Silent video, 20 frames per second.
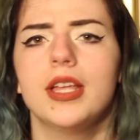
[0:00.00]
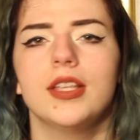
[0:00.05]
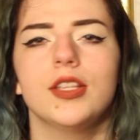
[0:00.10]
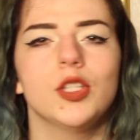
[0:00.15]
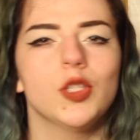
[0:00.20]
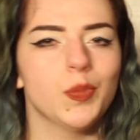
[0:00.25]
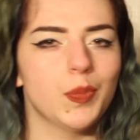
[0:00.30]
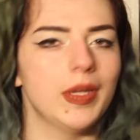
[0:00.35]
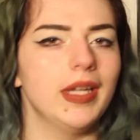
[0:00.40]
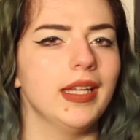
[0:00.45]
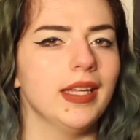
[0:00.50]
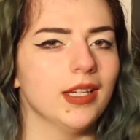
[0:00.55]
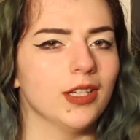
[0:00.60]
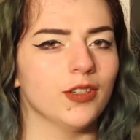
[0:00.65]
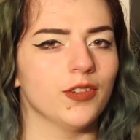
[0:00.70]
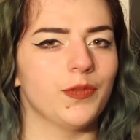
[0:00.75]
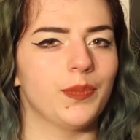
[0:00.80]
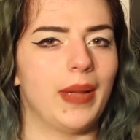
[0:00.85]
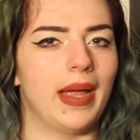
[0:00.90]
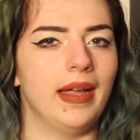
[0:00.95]
speaking
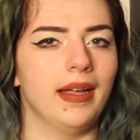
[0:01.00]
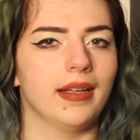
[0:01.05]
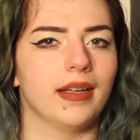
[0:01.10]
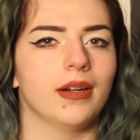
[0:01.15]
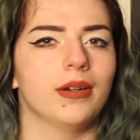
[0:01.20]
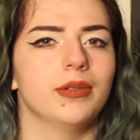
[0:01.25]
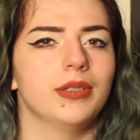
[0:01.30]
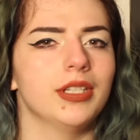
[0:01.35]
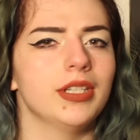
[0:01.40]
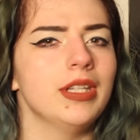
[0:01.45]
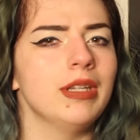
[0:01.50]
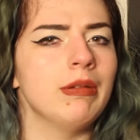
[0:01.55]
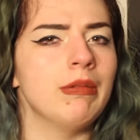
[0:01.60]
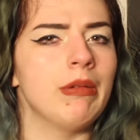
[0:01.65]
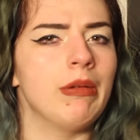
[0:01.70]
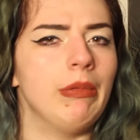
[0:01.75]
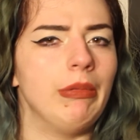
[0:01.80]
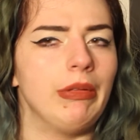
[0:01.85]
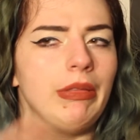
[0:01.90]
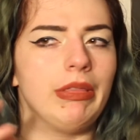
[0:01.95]
of Petco, did you
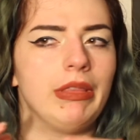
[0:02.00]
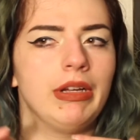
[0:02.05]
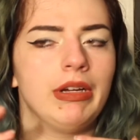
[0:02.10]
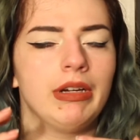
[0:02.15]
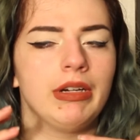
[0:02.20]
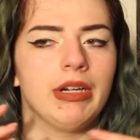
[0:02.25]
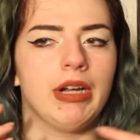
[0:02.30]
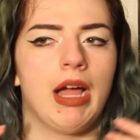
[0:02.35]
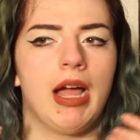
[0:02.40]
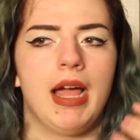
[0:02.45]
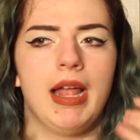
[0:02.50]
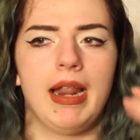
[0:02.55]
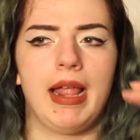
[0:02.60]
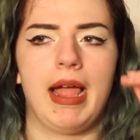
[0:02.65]
know that they're not